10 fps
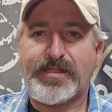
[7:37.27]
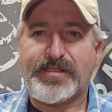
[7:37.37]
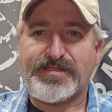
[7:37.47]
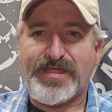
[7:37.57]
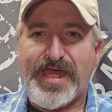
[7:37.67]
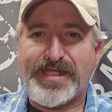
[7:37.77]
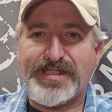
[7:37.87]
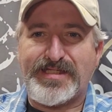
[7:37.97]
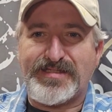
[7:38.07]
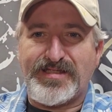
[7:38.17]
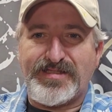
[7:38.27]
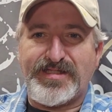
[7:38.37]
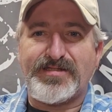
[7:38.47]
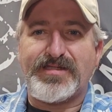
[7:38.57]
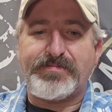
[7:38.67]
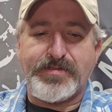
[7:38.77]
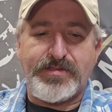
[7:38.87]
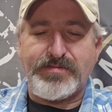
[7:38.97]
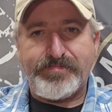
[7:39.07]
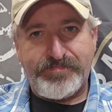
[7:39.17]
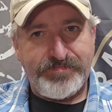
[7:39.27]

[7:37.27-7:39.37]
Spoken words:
The slide is a little difficult.